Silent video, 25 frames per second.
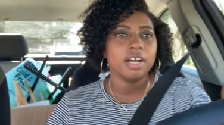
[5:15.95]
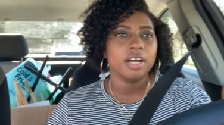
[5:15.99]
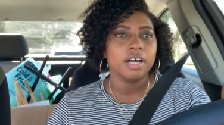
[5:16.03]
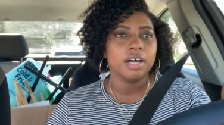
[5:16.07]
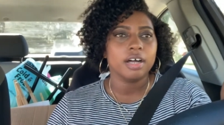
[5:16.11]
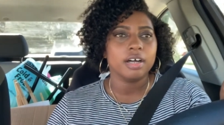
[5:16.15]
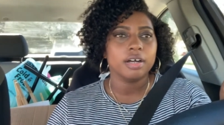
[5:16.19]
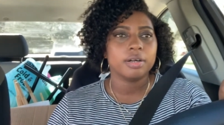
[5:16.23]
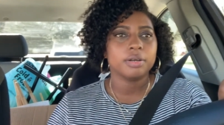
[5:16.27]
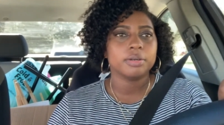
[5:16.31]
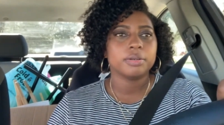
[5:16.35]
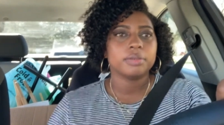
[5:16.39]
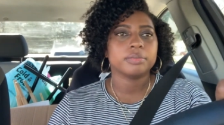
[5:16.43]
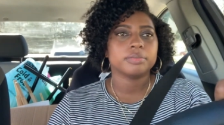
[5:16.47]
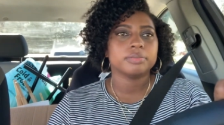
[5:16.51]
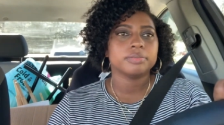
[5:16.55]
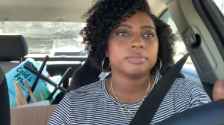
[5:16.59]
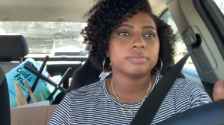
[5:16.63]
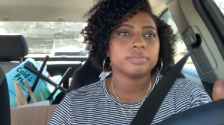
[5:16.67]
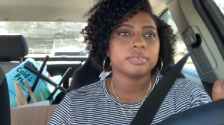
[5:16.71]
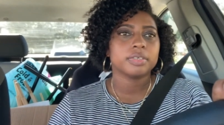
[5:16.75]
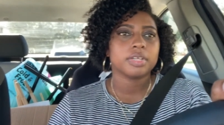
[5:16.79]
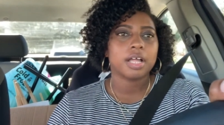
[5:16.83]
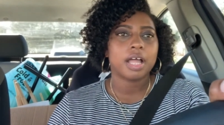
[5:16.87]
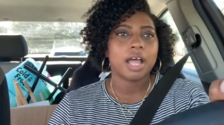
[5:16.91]

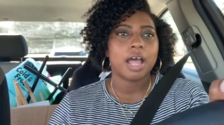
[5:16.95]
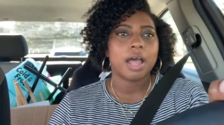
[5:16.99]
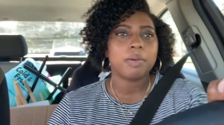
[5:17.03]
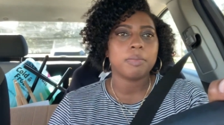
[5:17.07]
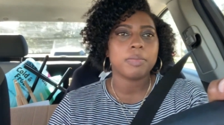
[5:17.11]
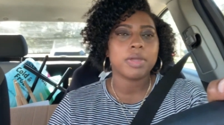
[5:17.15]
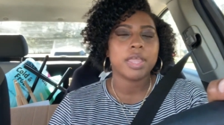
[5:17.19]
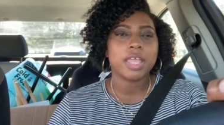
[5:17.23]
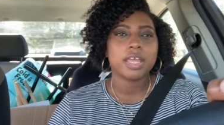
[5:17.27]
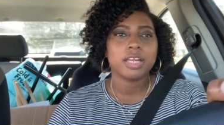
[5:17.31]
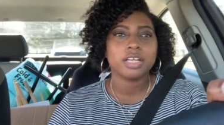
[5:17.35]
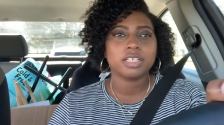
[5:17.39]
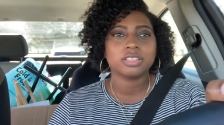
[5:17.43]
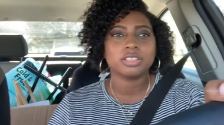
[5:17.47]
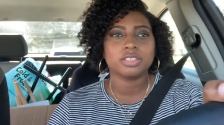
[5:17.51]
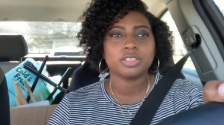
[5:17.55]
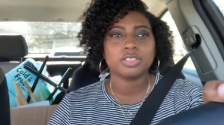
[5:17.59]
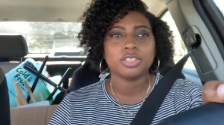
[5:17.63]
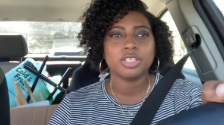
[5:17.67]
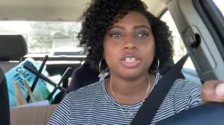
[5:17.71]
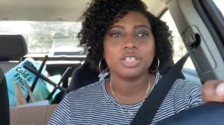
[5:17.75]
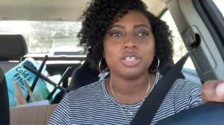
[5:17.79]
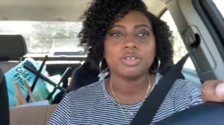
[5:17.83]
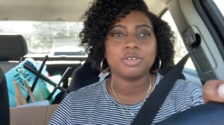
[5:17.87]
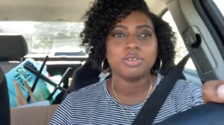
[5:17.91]
Um, I'm headed to
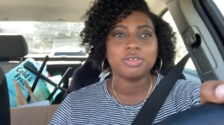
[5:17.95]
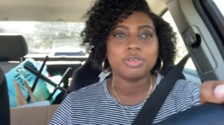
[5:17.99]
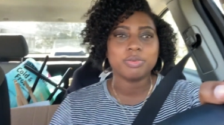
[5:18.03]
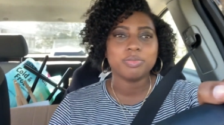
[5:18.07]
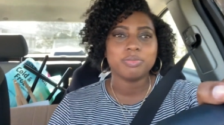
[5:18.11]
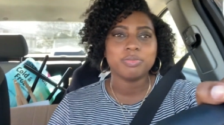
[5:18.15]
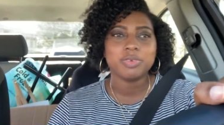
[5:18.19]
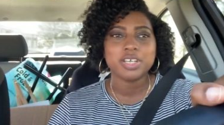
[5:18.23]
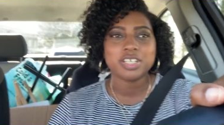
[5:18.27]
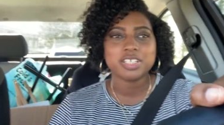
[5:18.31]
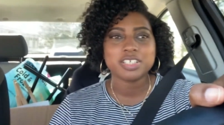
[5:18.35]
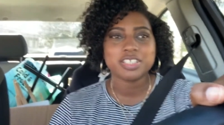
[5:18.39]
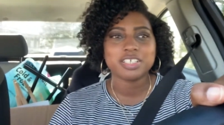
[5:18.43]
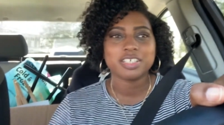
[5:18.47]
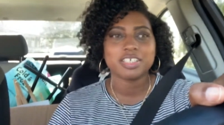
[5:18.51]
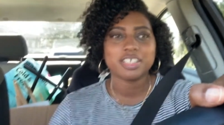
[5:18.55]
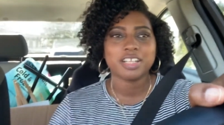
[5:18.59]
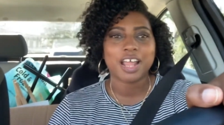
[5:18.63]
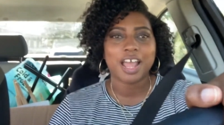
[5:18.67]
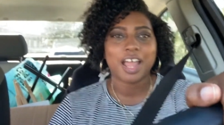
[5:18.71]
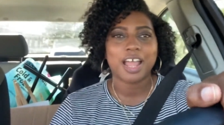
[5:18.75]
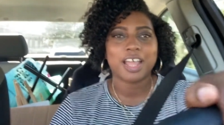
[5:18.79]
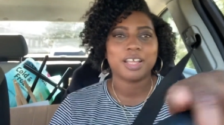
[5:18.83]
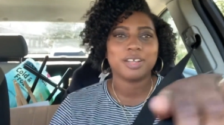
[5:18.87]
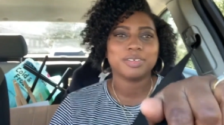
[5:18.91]
the Union Mission.
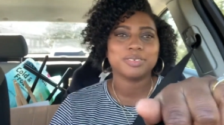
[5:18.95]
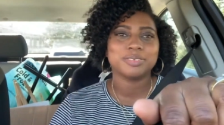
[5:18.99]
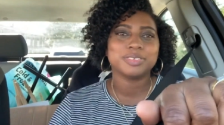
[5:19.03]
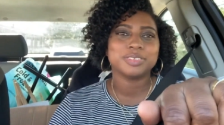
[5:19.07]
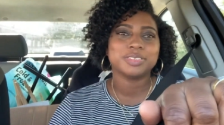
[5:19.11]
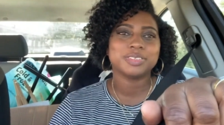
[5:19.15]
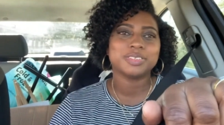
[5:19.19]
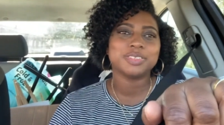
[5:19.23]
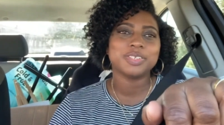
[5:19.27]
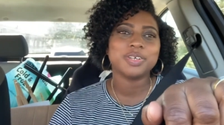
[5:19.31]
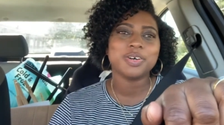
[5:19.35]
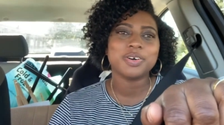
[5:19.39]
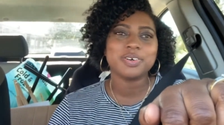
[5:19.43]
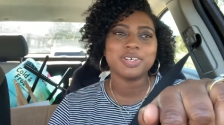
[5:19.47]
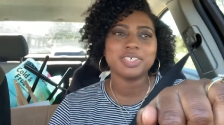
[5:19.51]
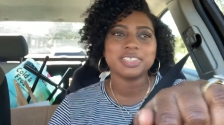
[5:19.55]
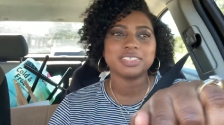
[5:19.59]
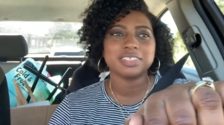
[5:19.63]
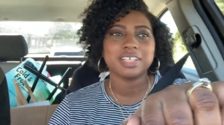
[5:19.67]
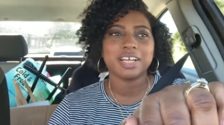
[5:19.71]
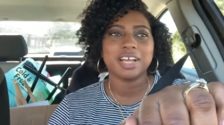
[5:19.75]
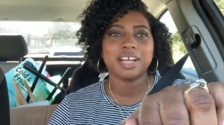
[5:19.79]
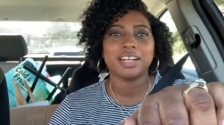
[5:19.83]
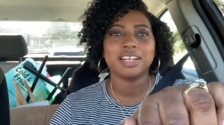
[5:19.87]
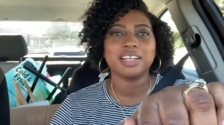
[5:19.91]
I am so
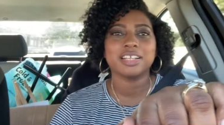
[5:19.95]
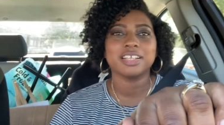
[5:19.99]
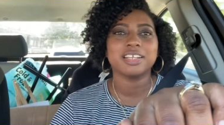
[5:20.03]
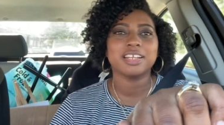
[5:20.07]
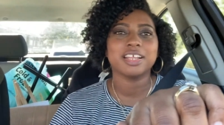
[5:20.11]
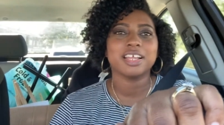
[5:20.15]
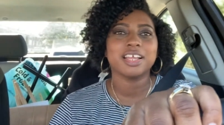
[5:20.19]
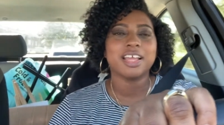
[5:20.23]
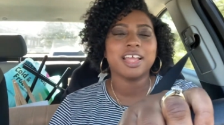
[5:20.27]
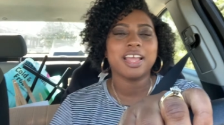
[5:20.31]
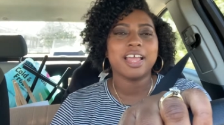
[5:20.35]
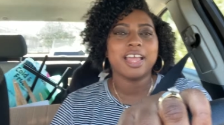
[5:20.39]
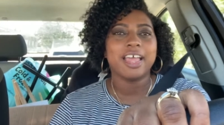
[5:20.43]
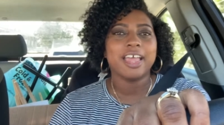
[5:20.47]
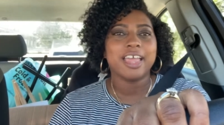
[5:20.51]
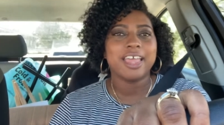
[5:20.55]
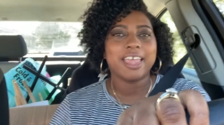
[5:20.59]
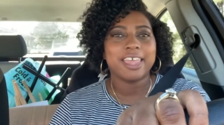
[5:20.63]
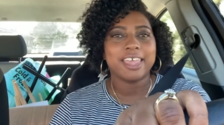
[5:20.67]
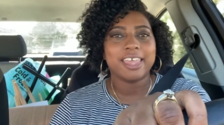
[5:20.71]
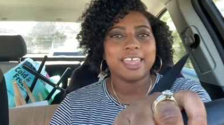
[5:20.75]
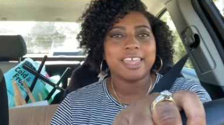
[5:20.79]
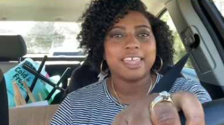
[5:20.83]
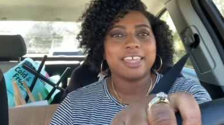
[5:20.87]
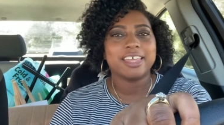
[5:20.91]
excited,
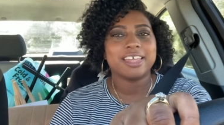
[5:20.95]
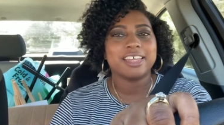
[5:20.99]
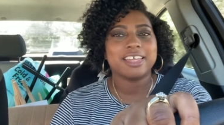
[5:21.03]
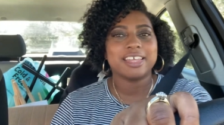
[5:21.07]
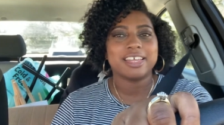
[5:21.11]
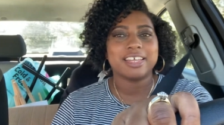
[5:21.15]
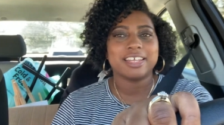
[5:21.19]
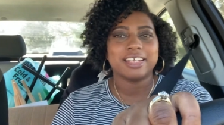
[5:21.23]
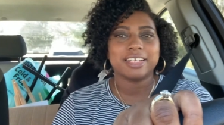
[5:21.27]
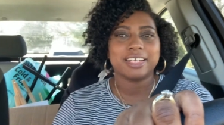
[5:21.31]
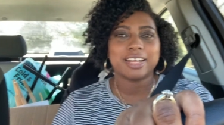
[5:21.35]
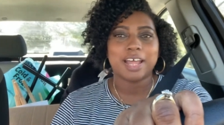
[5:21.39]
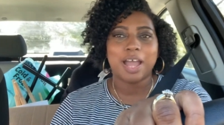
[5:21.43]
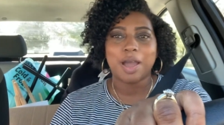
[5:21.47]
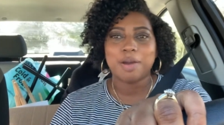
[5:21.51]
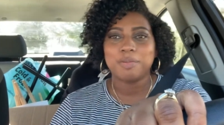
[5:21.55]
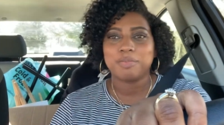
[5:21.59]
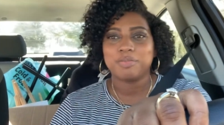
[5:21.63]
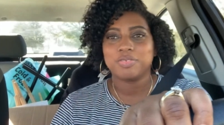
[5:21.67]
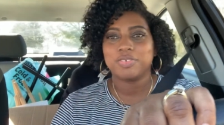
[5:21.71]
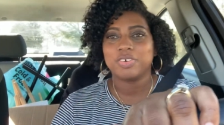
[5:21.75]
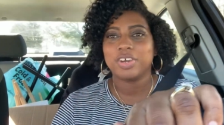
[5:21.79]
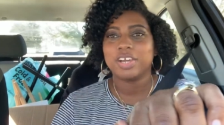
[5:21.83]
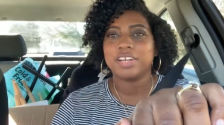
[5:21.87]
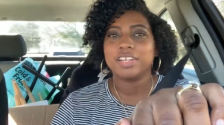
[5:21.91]
and
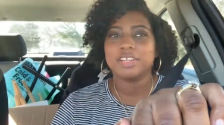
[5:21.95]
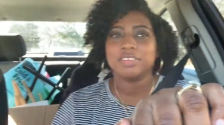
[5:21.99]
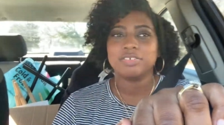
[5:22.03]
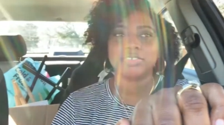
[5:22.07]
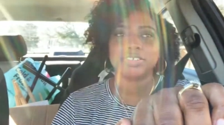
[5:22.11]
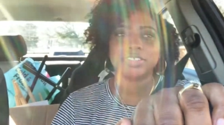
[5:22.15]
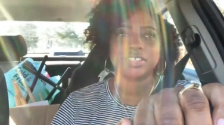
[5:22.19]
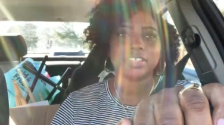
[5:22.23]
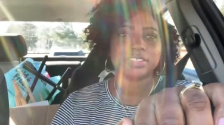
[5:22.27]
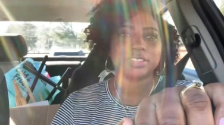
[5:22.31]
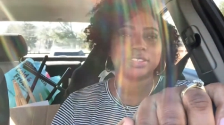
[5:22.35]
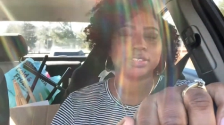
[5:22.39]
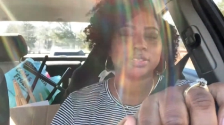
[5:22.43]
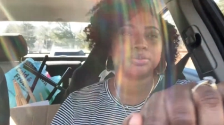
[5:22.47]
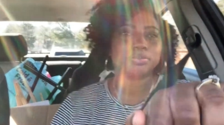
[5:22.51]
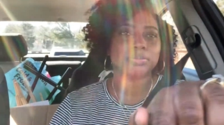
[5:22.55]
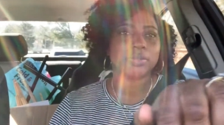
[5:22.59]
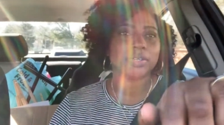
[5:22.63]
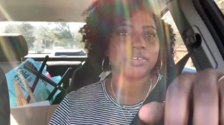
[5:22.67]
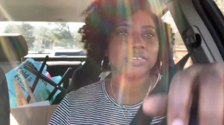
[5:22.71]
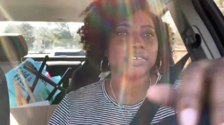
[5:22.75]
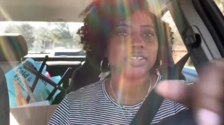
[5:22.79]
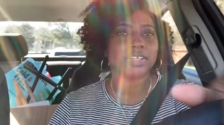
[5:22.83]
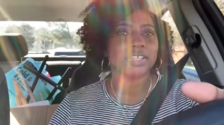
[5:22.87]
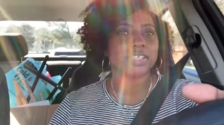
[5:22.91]
I'm ready for this
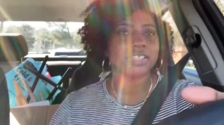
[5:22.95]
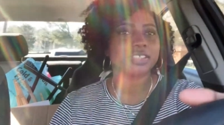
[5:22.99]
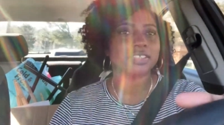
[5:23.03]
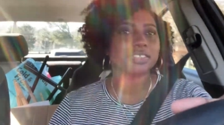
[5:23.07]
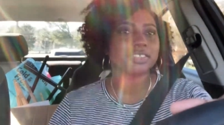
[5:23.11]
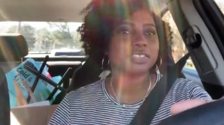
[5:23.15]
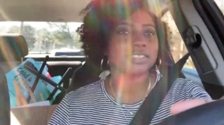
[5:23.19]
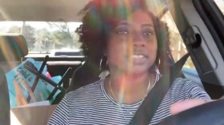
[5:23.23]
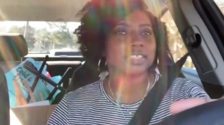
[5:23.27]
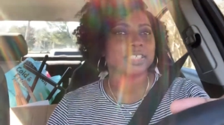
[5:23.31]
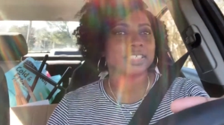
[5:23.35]
experience.